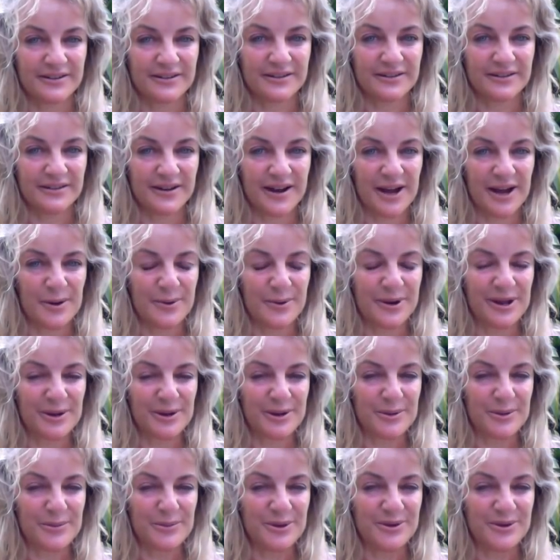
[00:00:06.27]
I
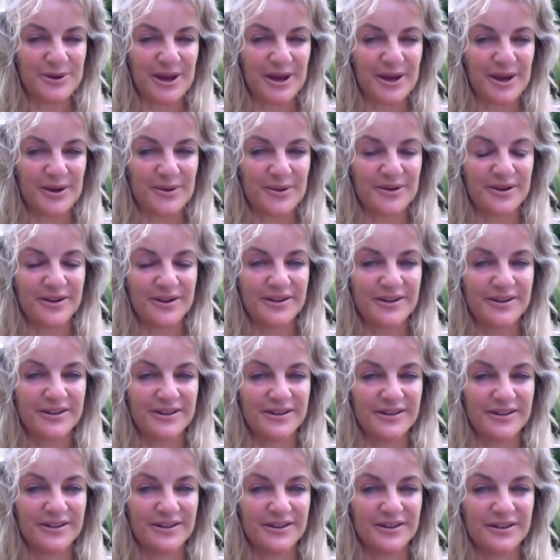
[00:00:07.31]
welcome you now
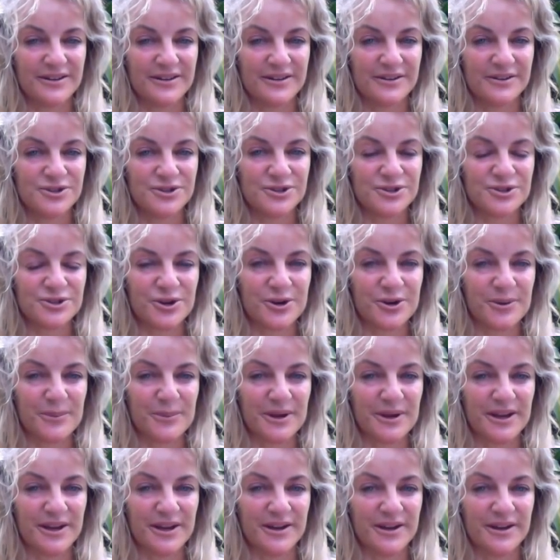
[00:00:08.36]
to join
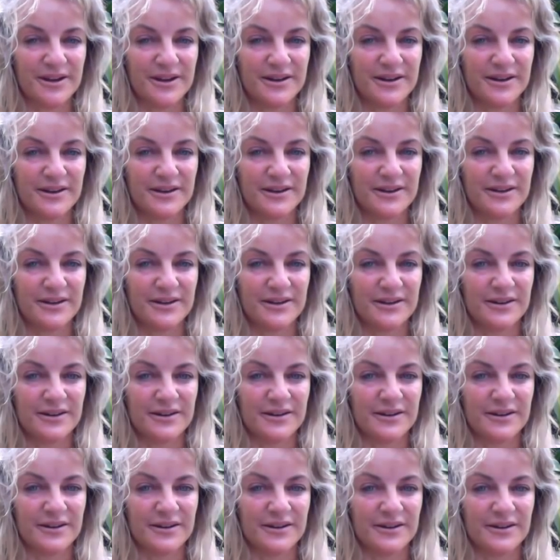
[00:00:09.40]
me
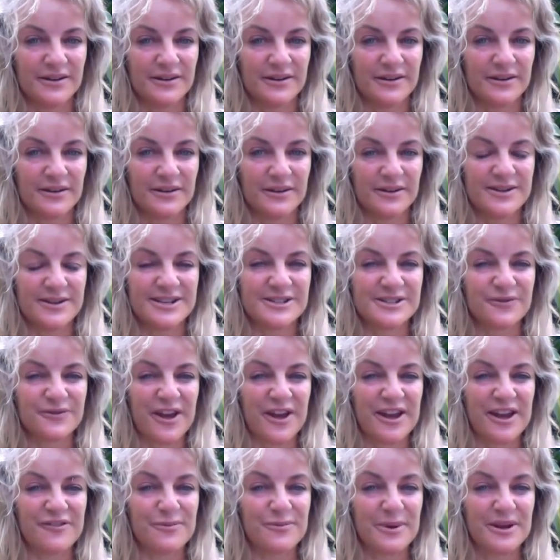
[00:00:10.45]
in this
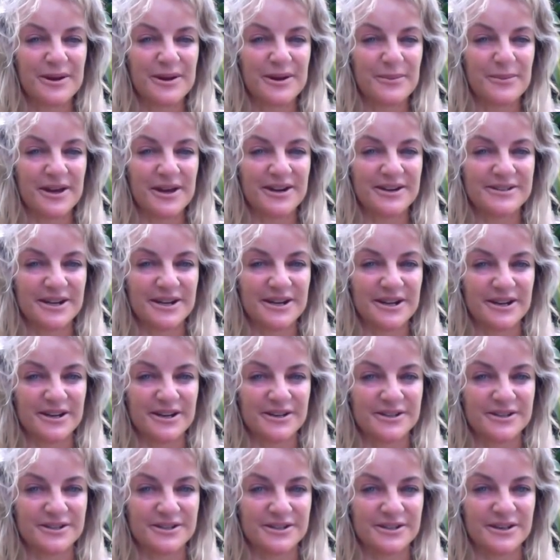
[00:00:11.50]
five minute
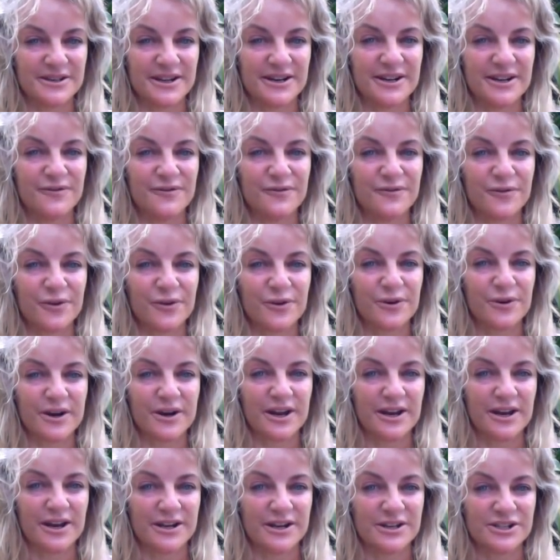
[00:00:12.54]
meditation and
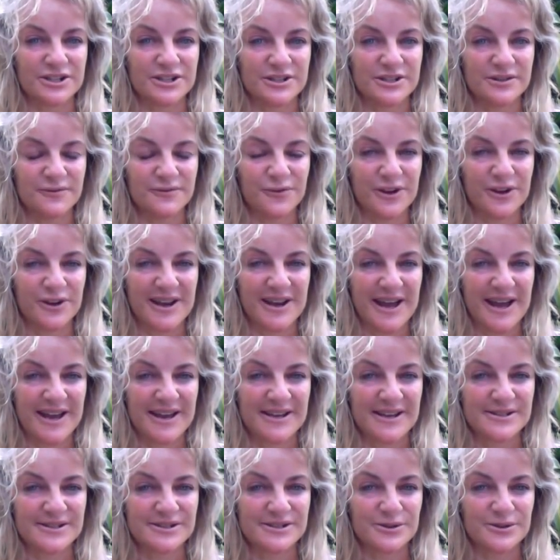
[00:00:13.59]
invocation for your
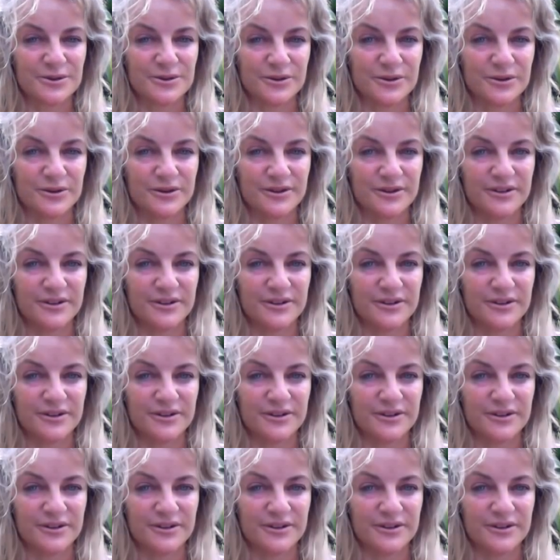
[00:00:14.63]
highest good.